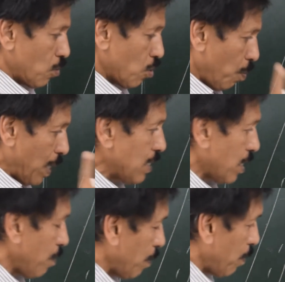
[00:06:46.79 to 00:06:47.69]
So please
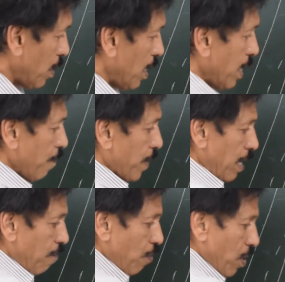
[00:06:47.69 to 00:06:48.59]
remember,
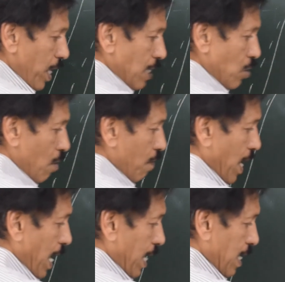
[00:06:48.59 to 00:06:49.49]
if your range of
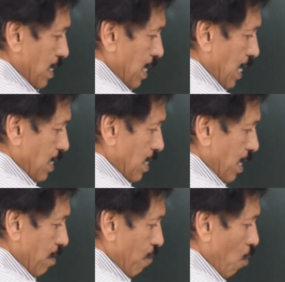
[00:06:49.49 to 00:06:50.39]
tide is less
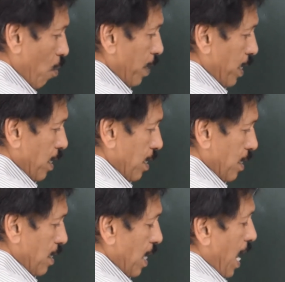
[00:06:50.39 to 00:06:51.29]
than 4
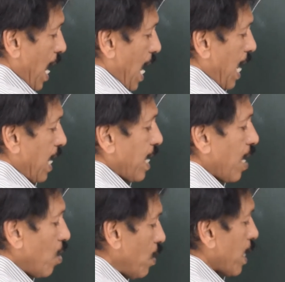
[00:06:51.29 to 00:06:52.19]
meters, I
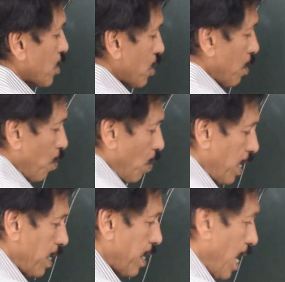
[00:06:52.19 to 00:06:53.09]
cannot
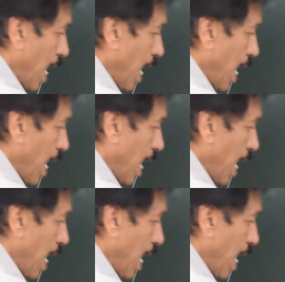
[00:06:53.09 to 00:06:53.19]
extrapolate.